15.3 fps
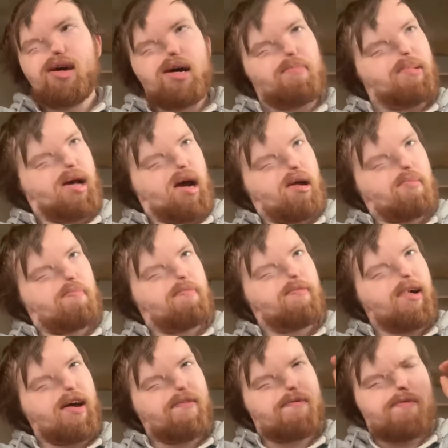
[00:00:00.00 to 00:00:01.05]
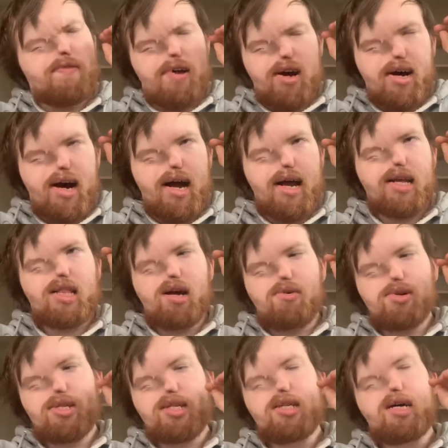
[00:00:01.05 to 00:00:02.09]
but I feel like there
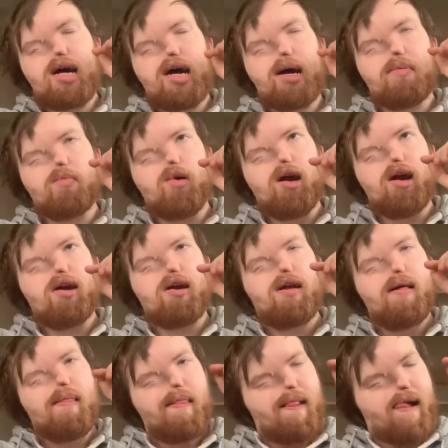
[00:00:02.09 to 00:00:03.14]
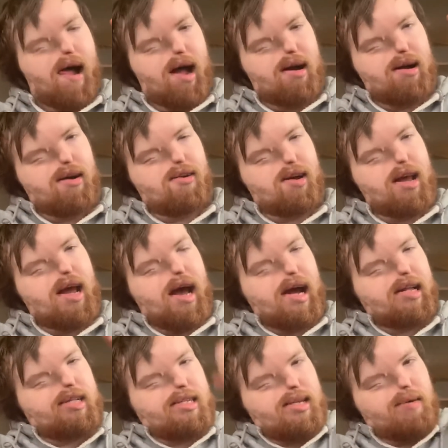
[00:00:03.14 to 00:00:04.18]
was a time where I literally
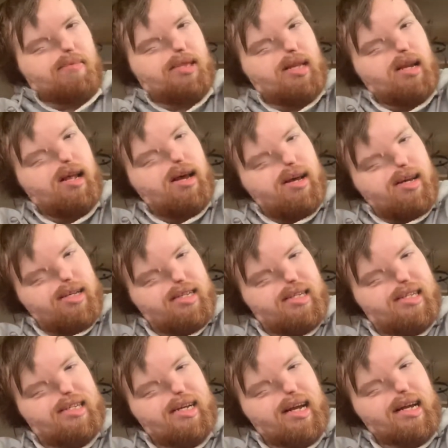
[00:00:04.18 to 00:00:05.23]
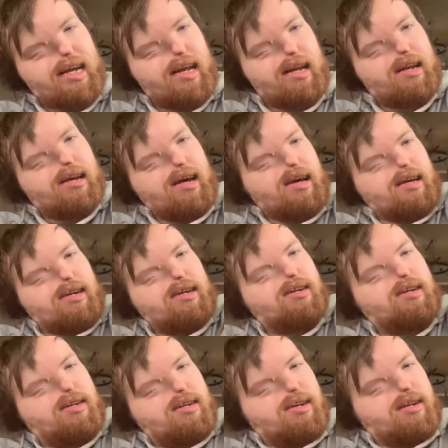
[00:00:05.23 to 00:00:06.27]
had something sticking, like,
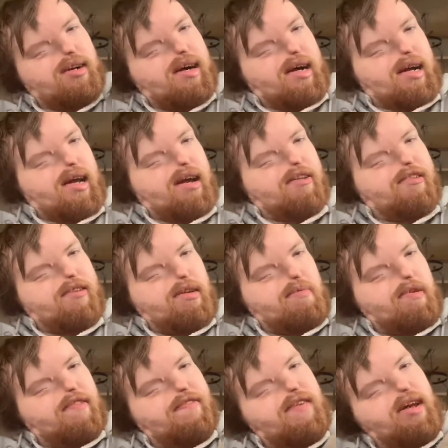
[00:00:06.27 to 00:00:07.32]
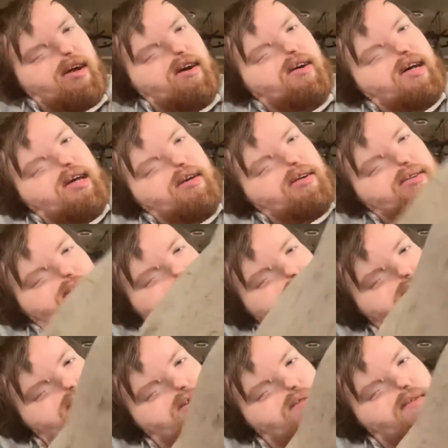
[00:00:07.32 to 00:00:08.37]
oh, I can't show you my feet, okay,
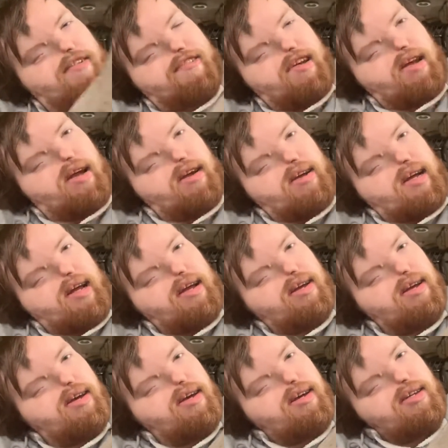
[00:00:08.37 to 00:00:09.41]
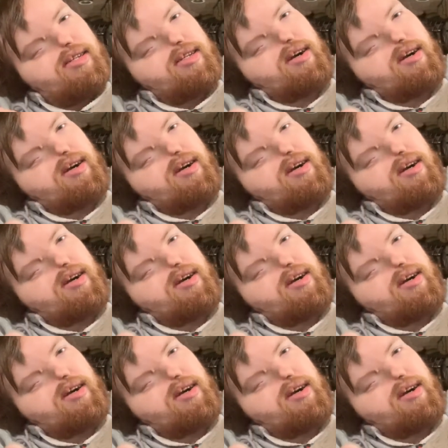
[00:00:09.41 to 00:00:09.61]
let me show you, okay, so